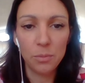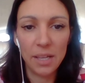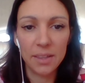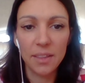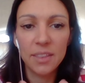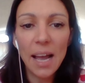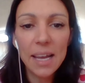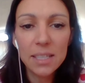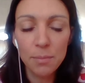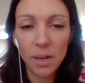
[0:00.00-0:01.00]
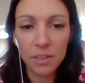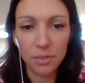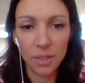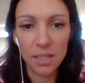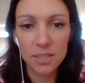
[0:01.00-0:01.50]
with. That is
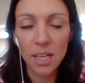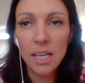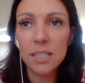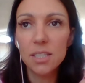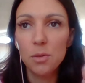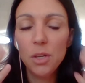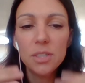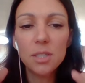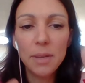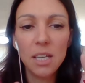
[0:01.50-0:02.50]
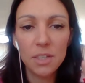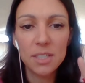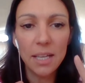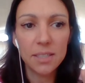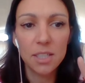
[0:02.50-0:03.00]
mindfulness. So use as many of your
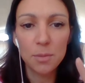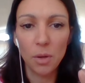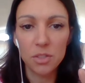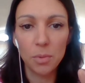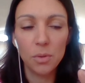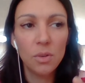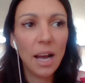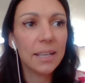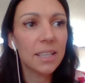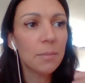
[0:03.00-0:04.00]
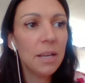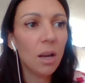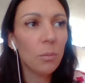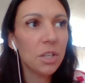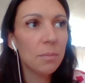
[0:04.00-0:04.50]
senses as possible. And it could be
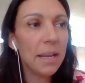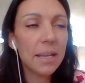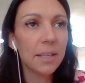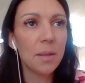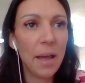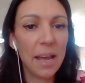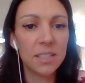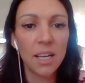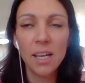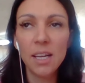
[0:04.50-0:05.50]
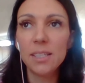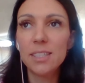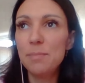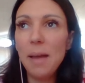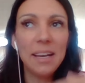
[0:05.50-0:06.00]
like when you're making the bed,
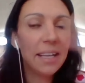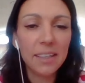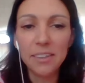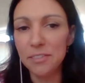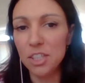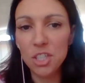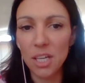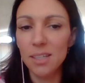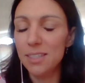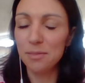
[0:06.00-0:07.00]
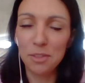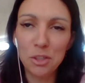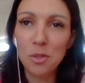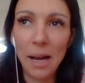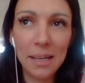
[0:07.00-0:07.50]
smelling the sheets, good
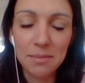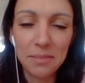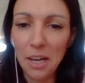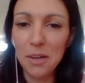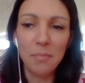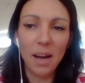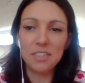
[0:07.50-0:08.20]
or bad, you know, might have